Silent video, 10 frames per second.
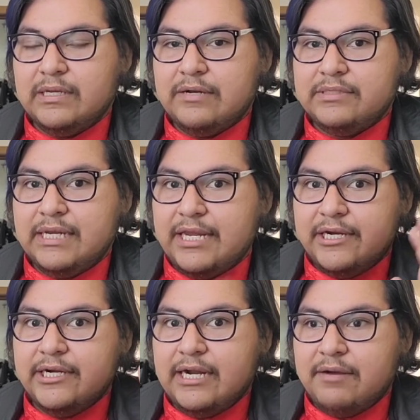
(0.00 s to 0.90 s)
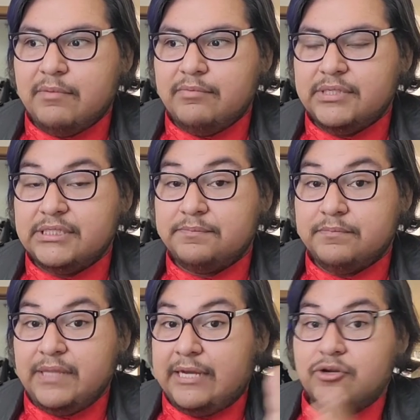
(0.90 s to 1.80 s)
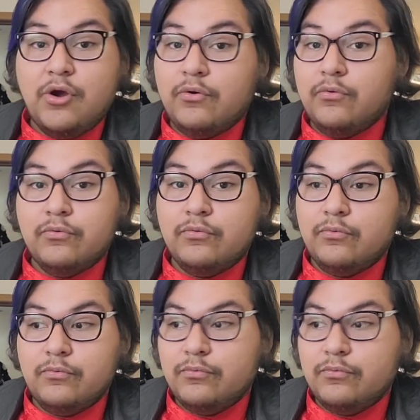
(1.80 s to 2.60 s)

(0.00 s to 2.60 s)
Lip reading: And I was like, here. And I remember just like no